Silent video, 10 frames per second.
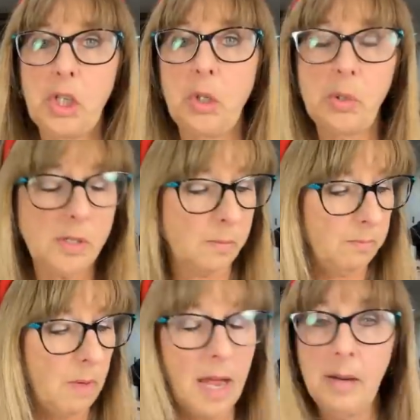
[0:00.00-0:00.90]
choose
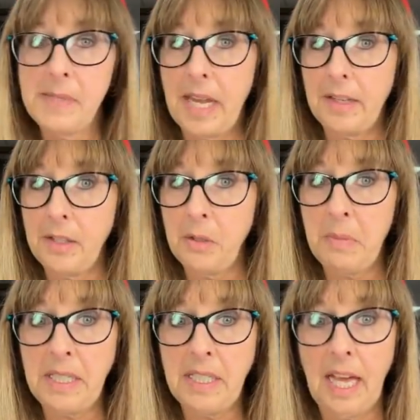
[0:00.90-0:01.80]
items out of the new
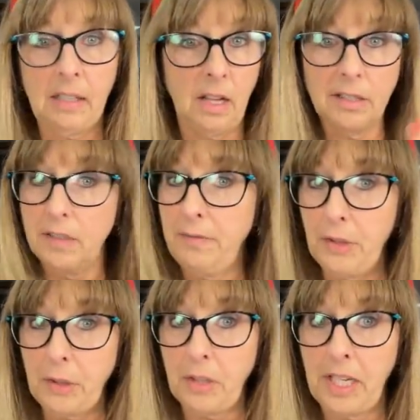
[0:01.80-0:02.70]
mini catalog to
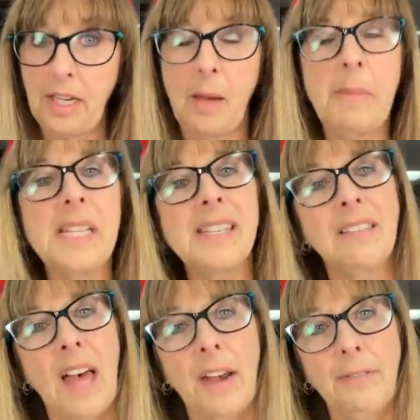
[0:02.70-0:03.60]
fill your kit up. It's a
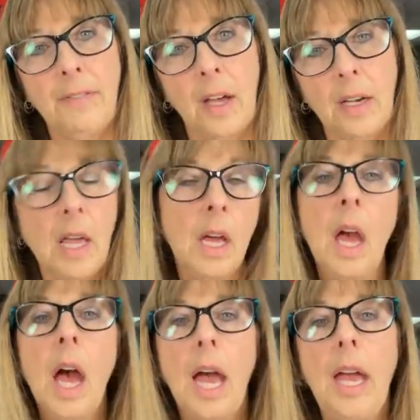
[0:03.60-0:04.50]
lot of fun.
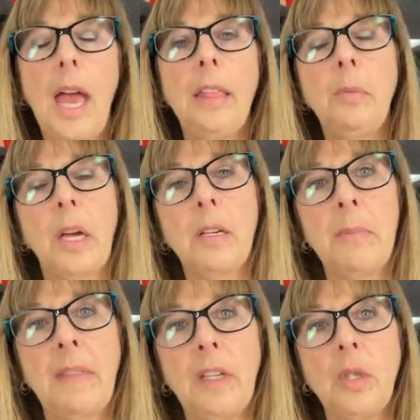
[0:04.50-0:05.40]
I highly
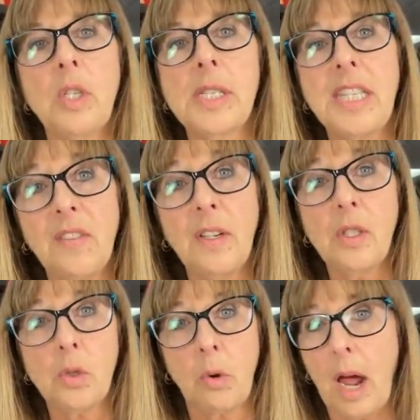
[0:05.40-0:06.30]
recommend that you just give it a
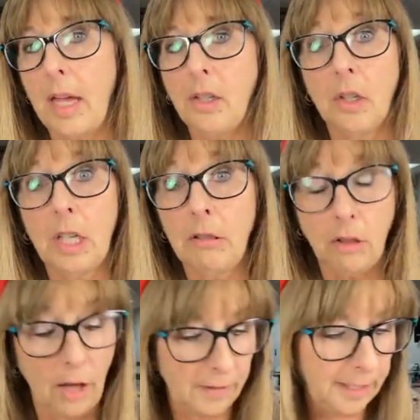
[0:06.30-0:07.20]
try. You're going to
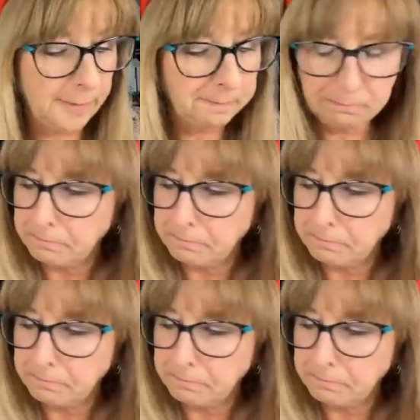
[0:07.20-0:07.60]
love it.